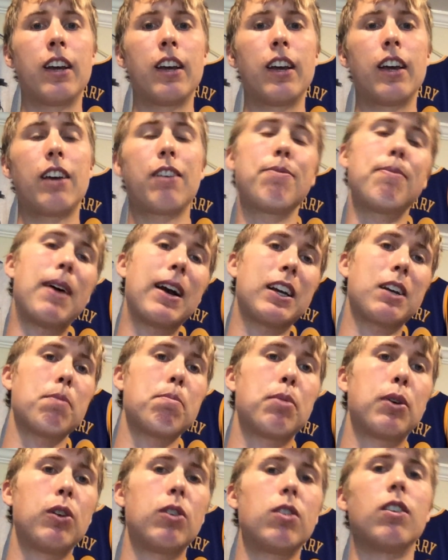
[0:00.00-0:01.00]
If my
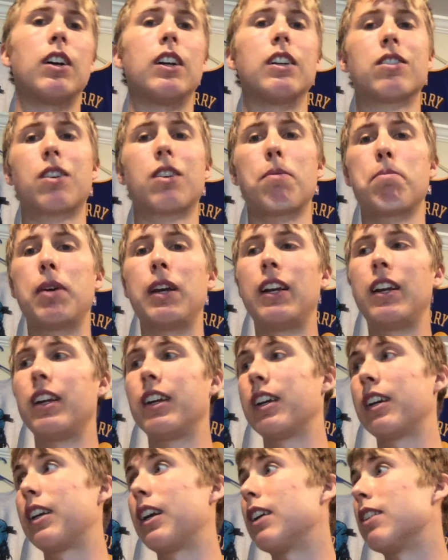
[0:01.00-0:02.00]
computer is competing
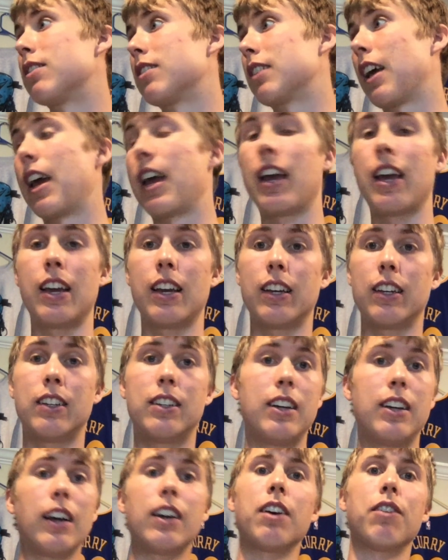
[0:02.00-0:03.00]
against a
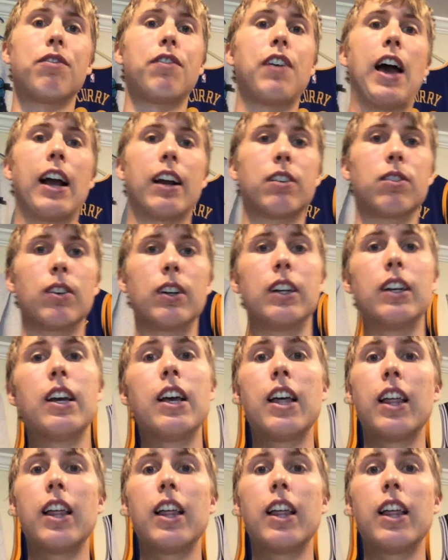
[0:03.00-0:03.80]
gigafactory